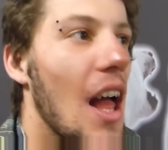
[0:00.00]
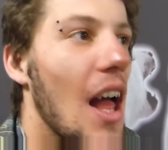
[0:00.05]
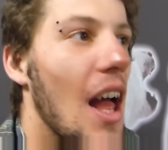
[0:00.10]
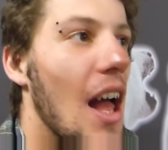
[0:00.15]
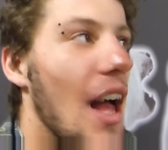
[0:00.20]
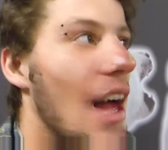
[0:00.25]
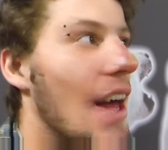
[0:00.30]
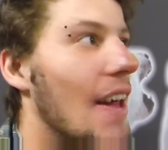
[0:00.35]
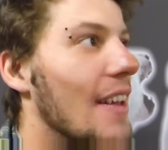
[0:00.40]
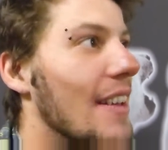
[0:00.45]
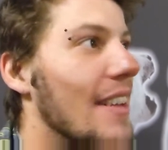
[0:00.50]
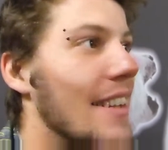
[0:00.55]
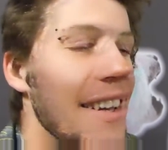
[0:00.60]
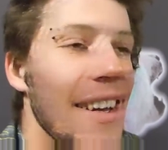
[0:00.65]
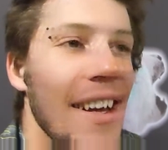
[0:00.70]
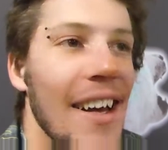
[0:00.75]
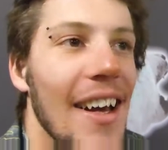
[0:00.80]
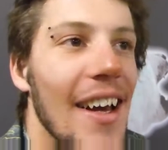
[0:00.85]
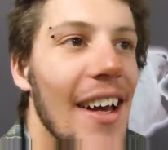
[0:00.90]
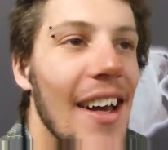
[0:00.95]
And
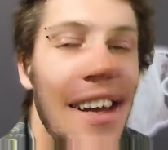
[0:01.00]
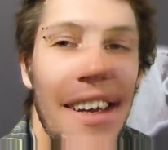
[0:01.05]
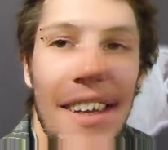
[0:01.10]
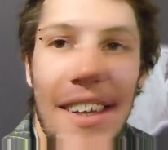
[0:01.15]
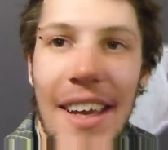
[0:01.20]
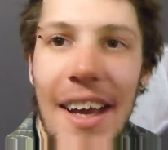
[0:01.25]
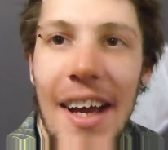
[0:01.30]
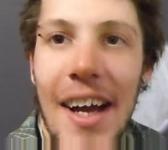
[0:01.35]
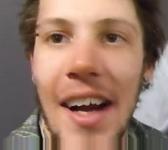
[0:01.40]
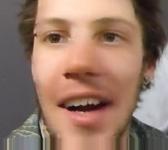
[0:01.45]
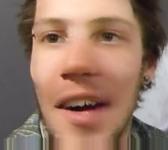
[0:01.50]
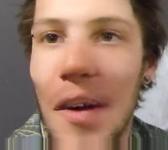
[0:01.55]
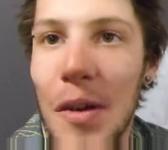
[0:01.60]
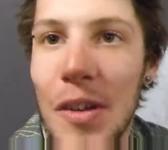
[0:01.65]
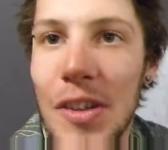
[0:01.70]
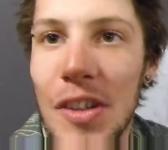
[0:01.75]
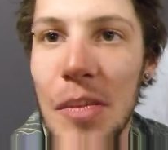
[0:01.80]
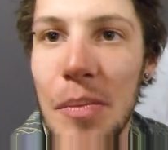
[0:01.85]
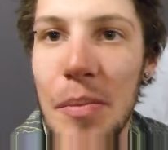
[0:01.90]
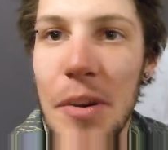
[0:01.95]
yeah, I
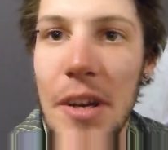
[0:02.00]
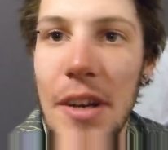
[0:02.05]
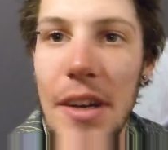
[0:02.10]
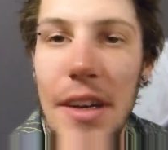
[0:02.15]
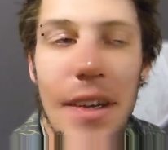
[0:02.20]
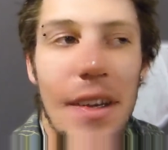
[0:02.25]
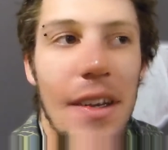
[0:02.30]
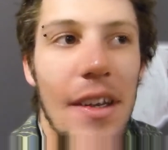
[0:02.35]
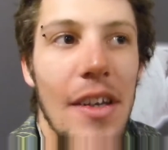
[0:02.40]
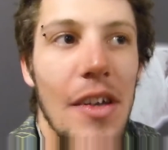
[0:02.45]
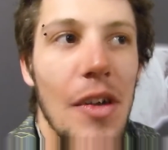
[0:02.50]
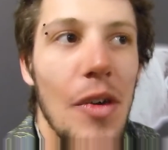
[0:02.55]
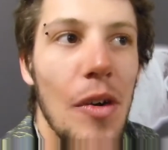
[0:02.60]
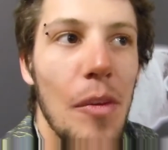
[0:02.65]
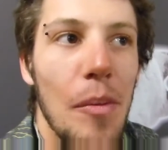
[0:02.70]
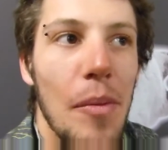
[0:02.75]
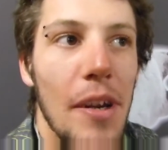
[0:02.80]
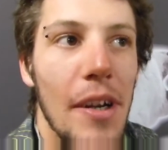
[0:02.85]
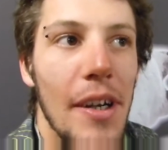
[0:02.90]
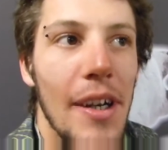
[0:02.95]
was competing in a
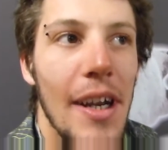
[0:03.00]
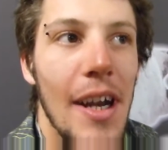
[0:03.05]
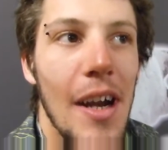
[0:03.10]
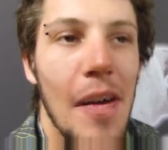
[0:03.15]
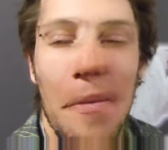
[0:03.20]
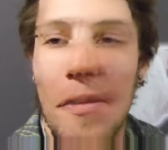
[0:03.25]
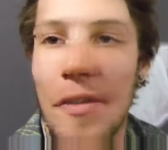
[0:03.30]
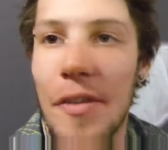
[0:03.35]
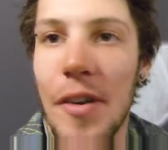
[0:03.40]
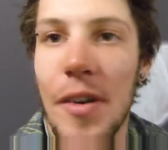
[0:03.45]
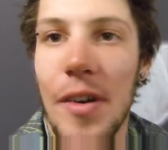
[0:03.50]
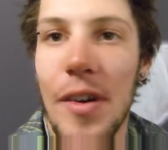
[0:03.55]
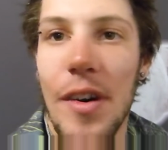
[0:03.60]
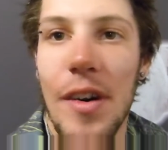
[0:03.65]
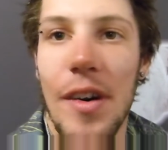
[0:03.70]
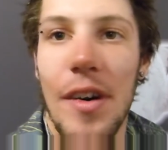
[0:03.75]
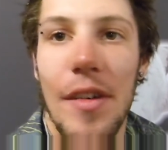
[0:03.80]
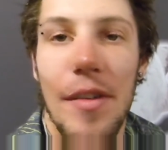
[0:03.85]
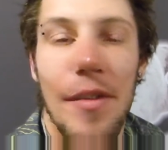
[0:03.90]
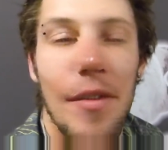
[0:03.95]
European Cup
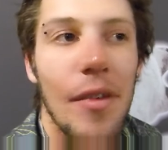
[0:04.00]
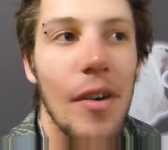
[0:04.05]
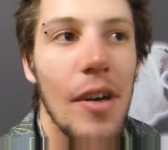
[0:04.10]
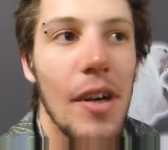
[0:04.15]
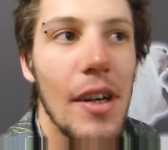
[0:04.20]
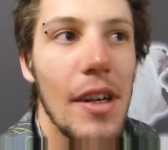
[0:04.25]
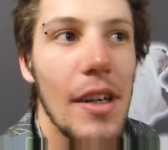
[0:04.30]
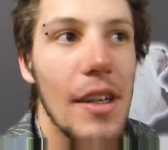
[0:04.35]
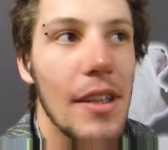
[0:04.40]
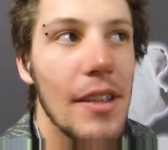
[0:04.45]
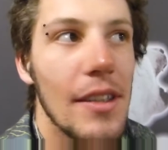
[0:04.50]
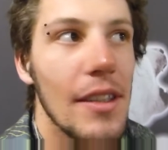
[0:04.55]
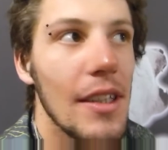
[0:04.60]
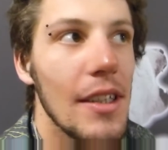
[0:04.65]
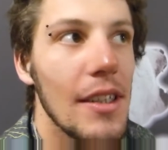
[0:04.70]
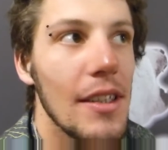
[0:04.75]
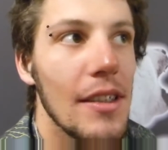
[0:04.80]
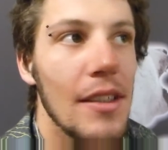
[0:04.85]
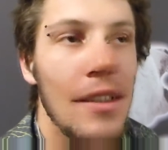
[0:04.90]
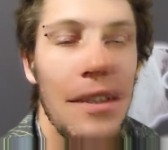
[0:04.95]
for three
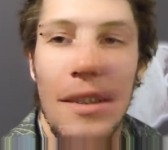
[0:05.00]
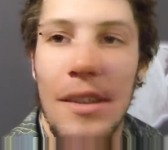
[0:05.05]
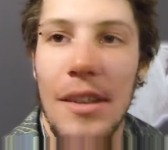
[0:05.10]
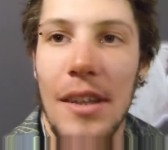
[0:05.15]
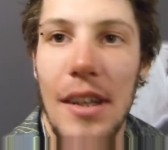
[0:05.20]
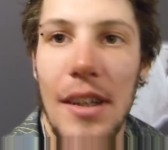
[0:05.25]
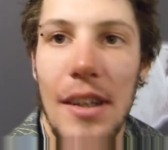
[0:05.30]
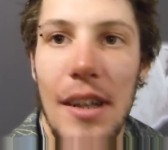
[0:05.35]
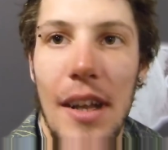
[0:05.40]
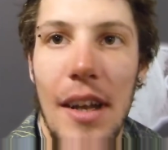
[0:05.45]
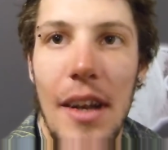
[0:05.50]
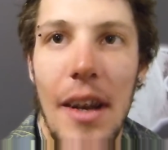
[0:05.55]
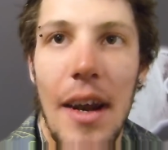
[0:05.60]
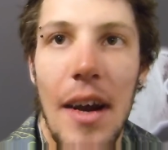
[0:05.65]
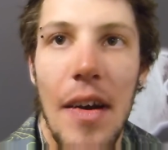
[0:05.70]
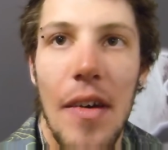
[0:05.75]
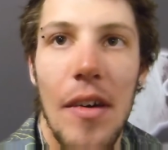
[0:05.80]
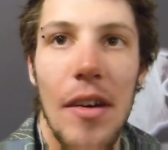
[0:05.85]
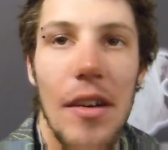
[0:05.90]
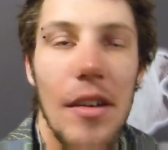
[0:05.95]
season, and then
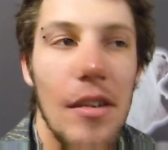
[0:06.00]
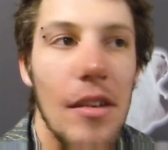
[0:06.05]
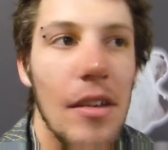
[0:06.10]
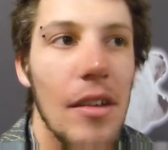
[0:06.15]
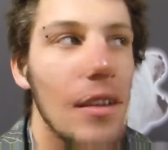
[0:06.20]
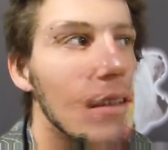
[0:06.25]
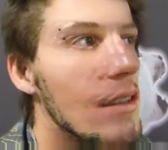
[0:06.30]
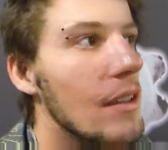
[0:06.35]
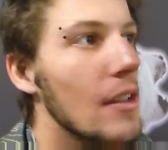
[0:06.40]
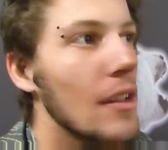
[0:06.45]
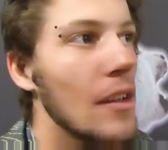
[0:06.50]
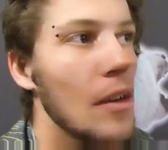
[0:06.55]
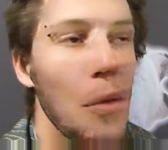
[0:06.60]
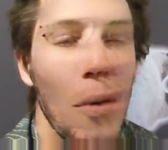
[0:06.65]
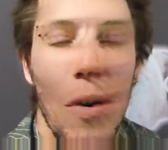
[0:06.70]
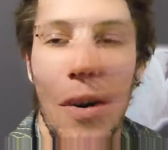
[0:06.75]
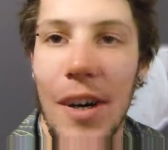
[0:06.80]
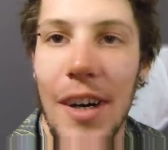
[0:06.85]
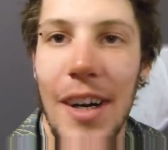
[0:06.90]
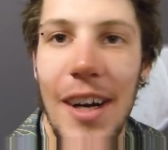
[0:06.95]
now I'm doing
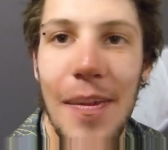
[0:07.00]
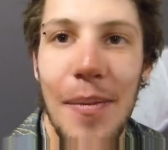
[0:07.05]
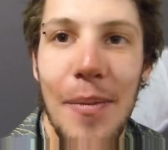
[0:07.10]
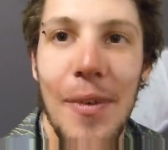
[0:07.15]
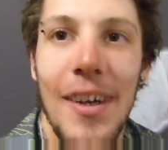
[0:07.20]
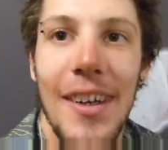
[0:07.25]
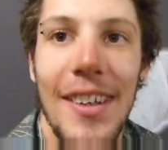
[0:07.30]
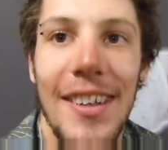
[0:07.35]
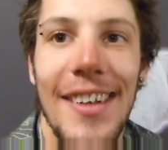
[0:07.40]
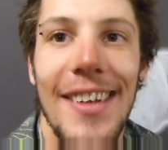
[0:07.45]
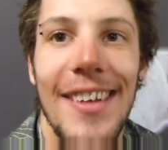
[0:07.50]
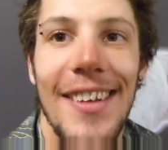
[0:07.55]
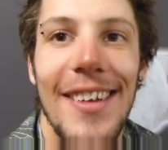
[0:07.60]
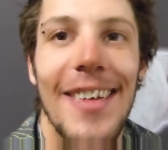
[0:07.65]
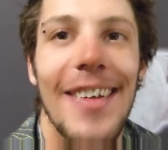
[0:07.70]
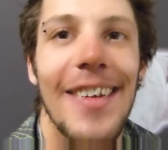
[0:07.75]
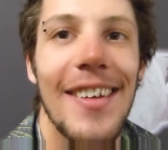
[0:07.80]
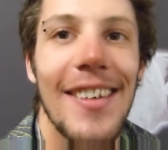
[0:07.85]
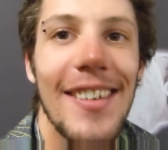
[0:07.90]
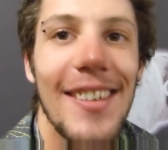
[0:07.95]
World Cup
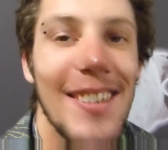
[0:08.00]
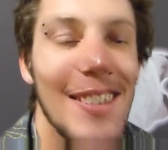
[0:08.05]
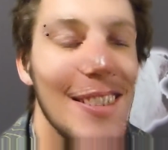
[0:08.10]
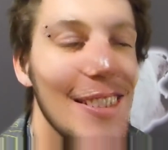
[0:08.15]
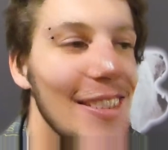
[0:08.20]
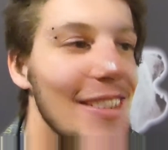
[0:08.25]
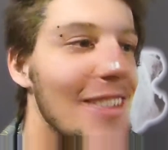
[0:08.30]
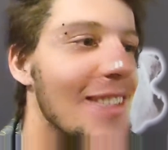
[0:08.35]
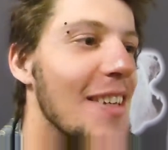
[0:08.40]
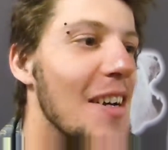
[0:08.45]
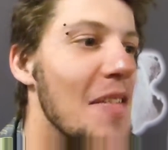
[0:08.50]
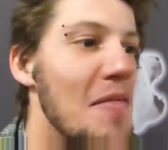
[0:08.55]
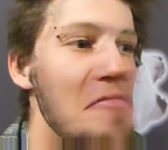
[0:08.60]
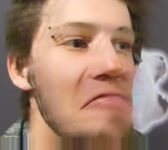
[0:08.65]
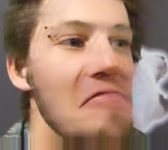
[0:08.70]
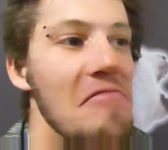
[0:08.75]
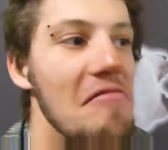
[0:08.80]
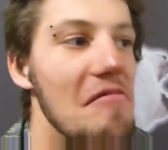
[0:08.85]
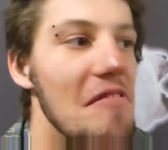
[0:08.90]
and some